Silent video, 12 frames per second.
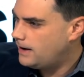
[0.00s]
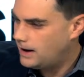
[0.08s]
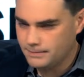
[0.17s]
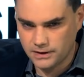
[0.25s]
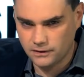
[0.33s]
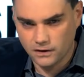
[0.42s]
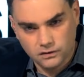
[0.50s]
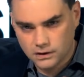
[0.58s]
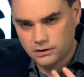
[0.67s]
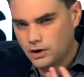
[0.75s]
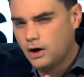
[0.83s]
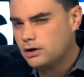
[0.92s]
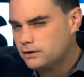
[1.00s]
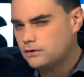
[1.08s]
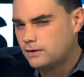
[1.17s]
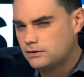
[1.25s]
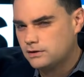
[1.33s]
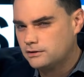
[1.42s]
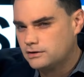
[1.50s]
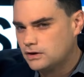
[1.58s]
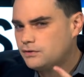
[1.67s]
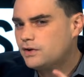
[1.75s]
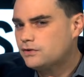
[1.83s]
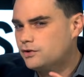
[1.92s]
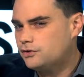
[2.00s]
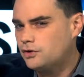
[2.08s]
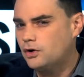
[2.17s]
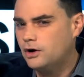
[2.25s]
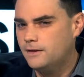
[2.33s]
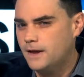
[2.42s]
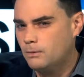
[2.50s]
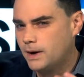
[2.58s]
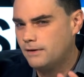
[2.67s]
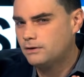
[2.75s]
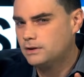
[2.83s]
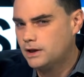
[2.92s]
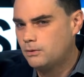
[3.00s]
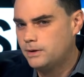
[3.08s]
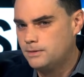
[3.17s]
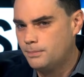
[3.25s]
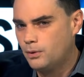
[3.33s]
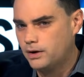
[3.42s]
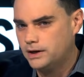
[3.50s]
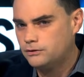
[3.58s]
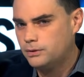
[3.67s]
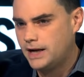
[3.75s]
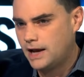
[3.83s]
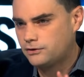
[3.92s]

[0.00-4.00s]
I mean, this, you know how good this vessel is? This vessel is so good that whatever liquid you pour into it